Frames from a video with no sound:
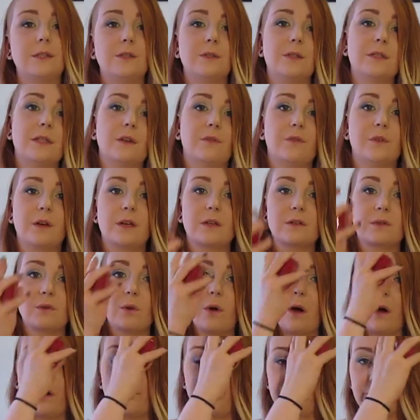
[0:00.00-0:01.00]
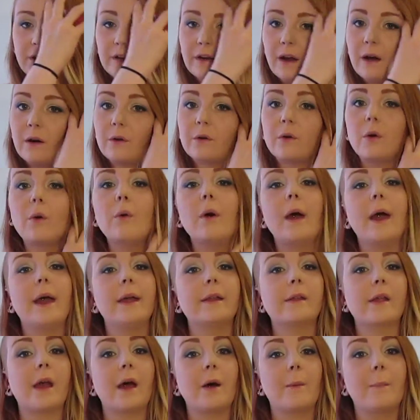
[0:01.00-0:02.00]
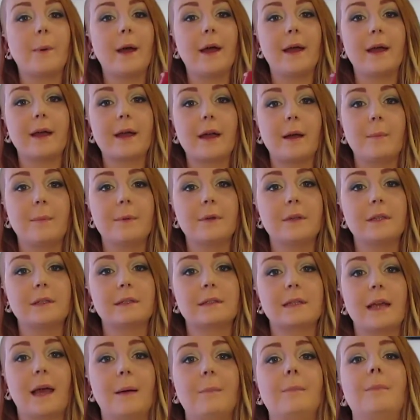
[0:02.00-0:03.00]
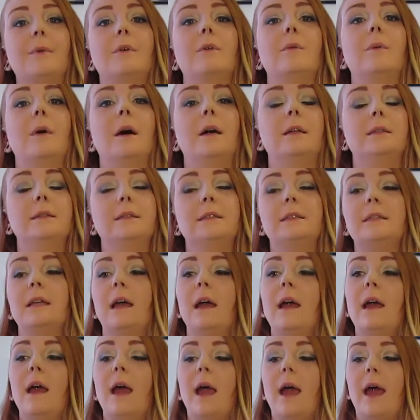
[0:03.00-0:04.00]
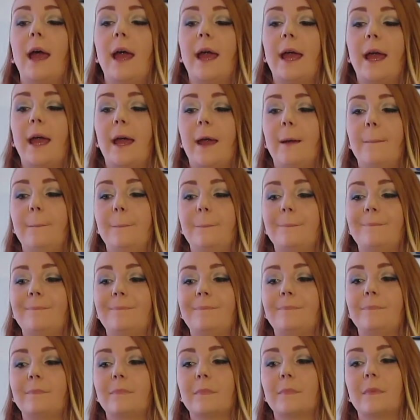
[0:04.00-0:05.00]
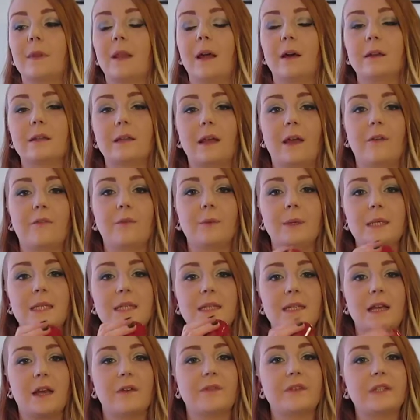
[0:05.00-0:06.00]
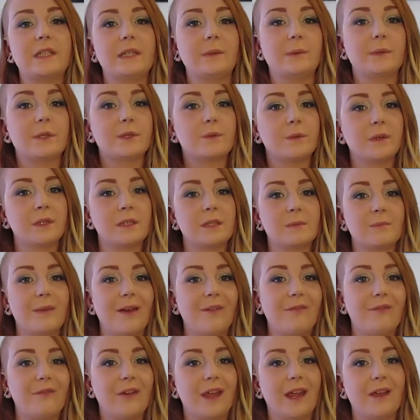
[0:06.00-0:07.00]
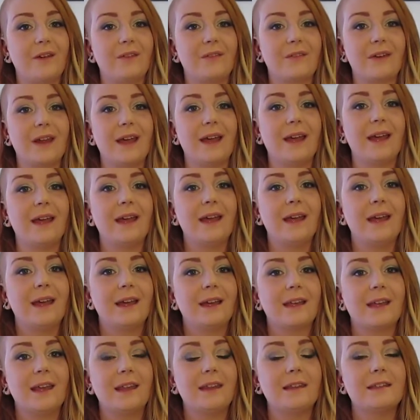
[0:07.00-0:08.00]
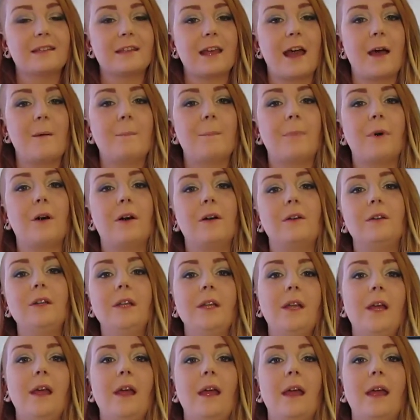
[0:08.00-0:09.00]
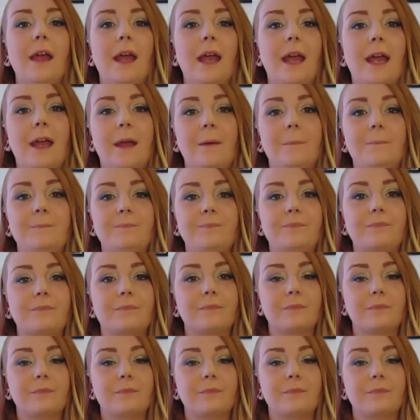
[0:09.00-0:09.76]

is every so often, I'll go in, I'll buy a couple of the sample ones, I'll have a wee sniff, see which one's my favourite, get the sample, and